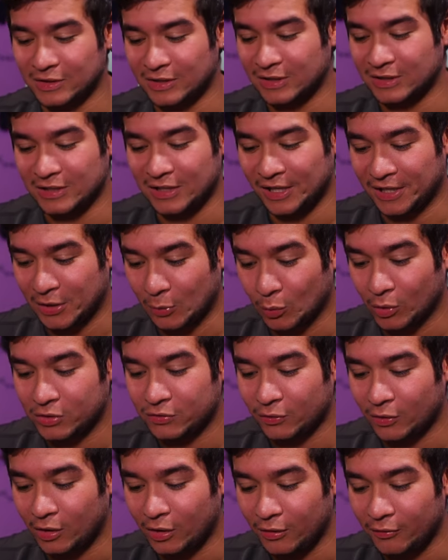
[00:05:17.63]
It works
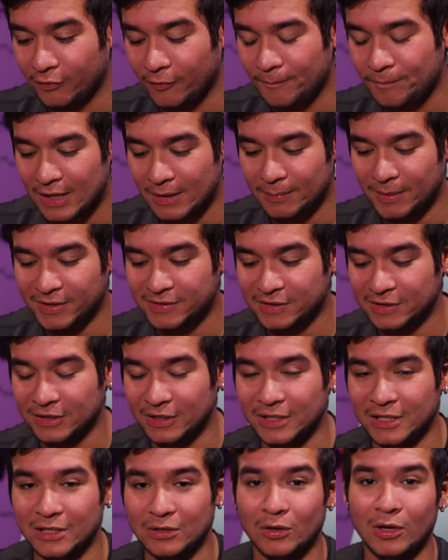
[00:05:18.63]
for all of them. And
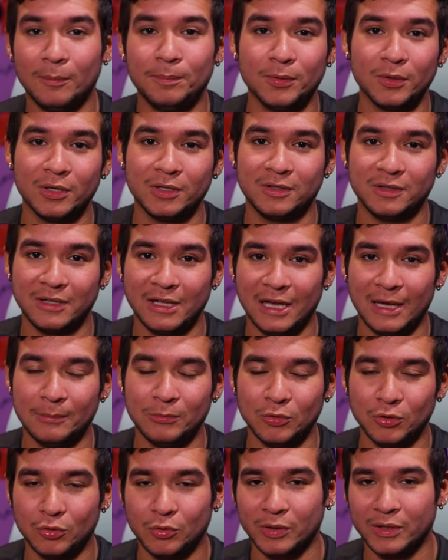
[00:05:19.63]
basically it'll upload it to the app,
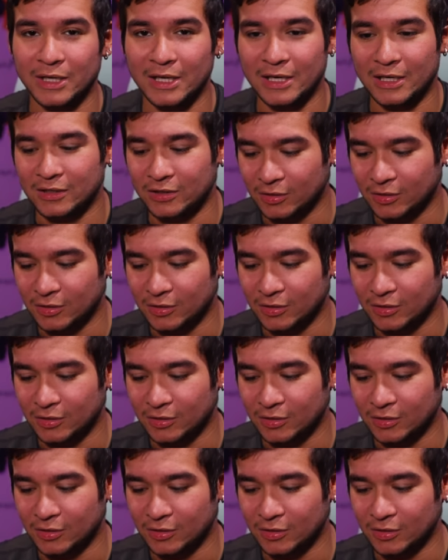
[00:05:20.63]
do a quick edit.